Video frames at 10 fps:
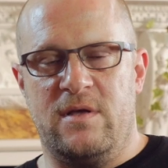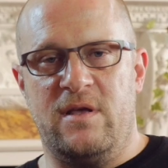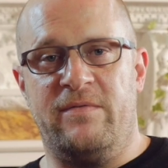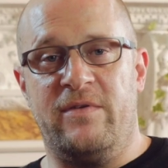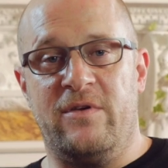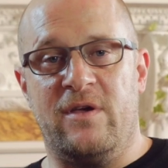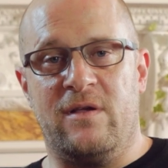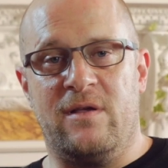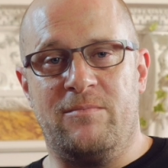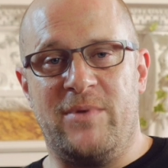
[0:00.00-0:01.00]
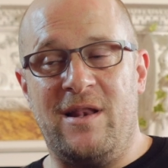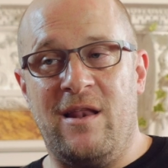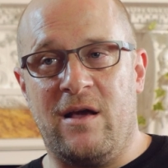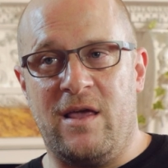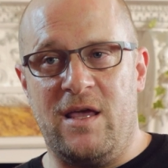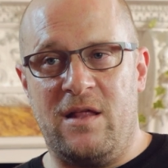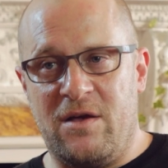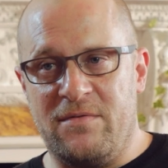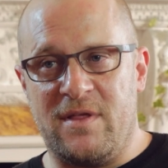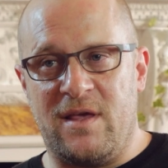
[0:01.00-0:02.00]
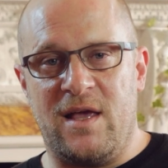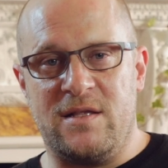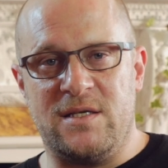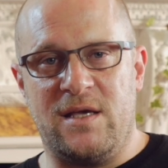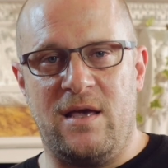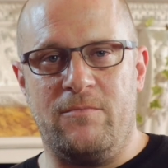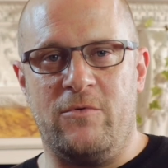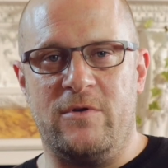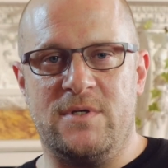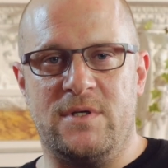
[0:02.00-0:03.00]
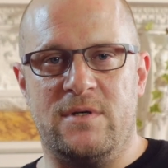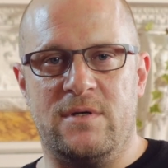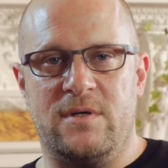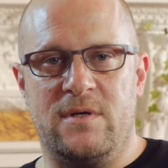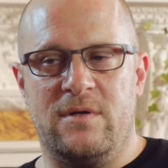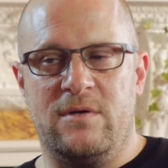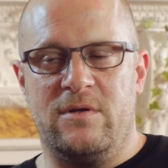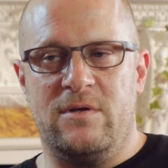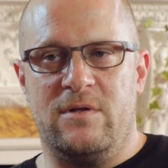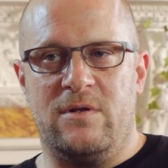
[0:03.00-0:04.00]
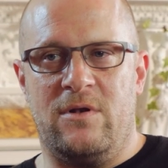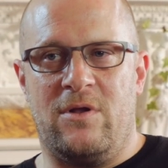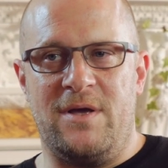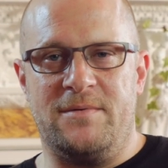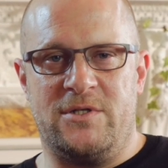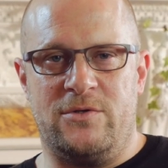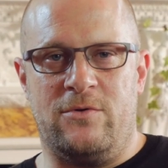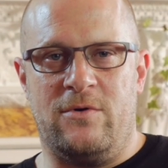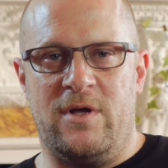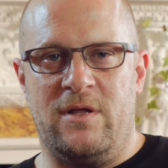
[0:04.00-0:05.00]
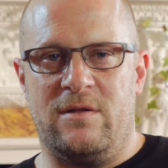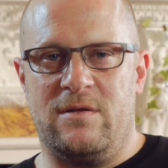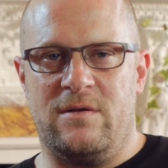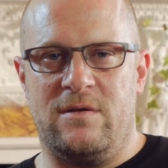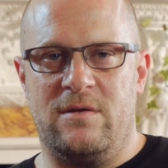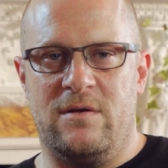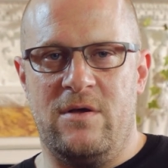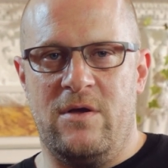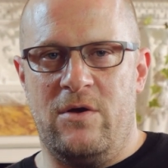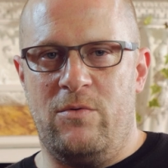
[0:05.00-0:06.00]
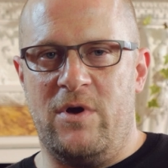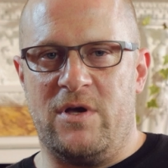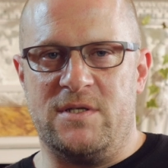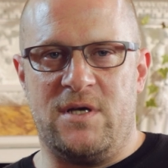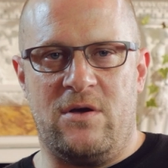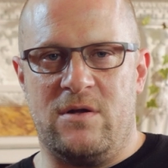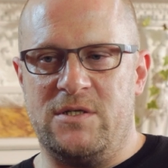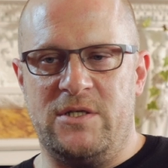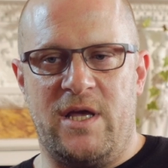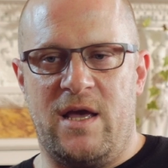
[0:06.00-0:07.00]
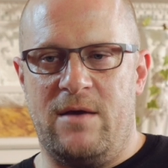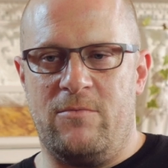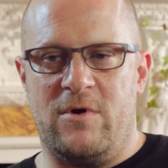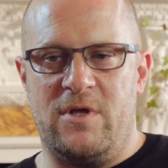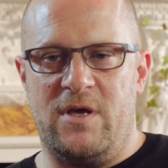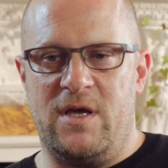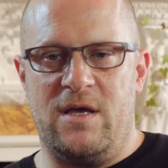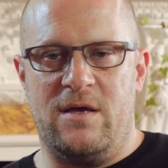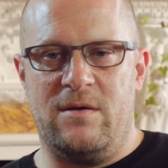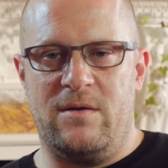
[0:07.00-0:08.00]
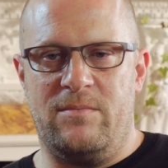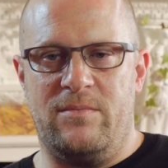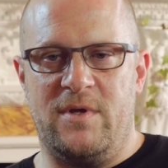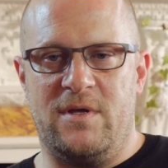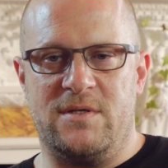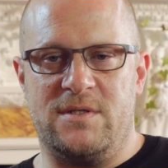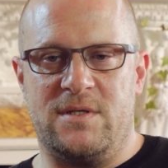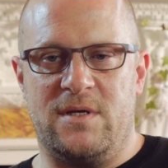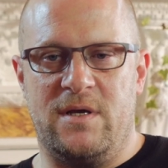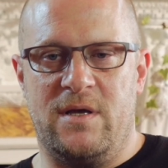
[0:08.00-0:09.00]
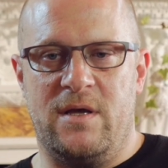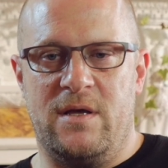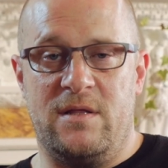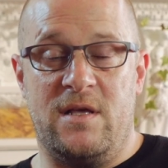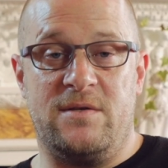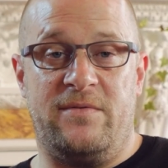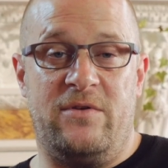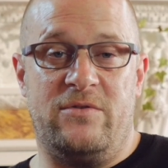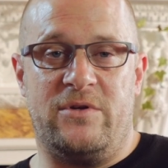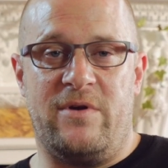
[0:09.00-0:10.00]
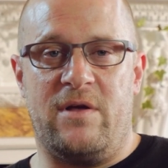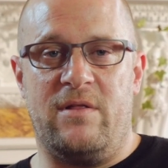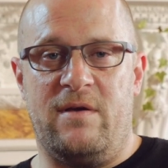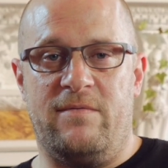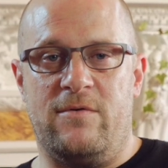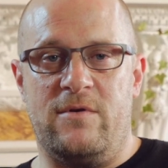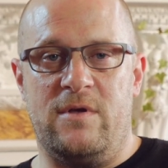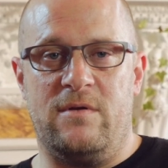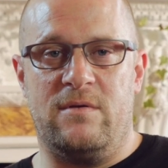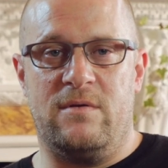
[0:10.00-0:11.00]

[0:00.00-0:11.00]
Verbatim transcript: if you can be lucky enough to get to Kenward, life short and work as hard as you can while you're here because there's a future out there for you.